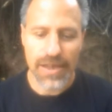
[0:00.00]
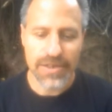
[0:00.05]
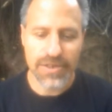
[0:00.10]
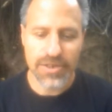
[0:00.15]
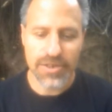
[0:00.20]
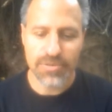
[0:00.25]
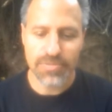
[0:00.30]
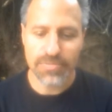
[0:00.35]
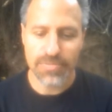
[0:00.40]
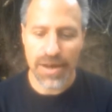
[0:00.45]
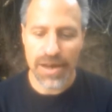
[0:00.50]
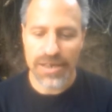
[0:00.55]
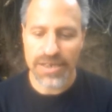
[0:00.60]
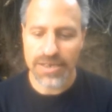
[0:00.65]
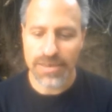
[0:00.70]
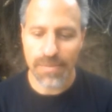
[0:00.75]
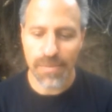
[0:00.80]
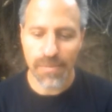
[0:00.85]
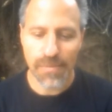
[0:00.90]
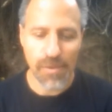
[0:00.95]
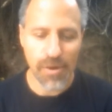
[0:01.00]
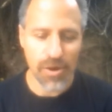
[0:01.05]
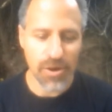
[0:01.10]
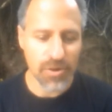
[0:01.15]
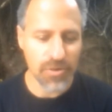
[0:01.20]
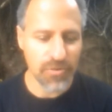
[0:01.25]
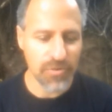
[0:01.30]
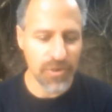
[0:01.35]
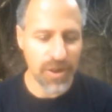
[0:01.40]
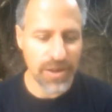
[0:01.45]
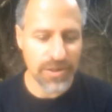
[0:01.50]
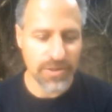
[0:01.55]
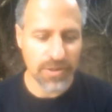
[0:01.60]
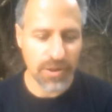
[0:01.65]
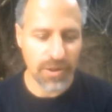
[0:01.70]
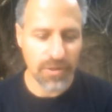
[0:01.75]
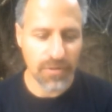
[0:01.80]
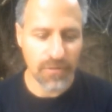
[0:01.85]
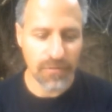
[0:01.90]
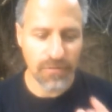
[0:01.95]
your maximum heart rate
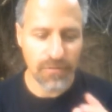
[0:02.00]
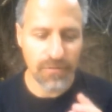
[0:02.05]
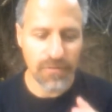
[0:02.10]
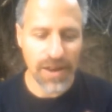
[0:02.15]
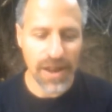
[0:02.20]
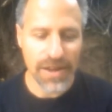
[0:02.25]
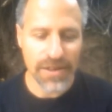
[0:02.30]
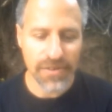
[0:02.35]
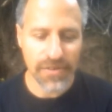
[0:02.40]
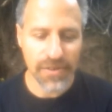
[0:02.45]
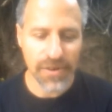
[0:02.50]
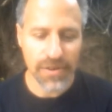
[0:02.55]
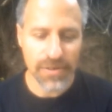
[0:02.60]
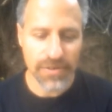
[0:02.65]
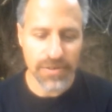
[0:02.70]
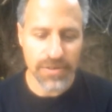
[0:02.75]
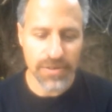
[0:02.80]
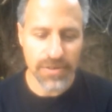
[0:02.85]
on flat ground,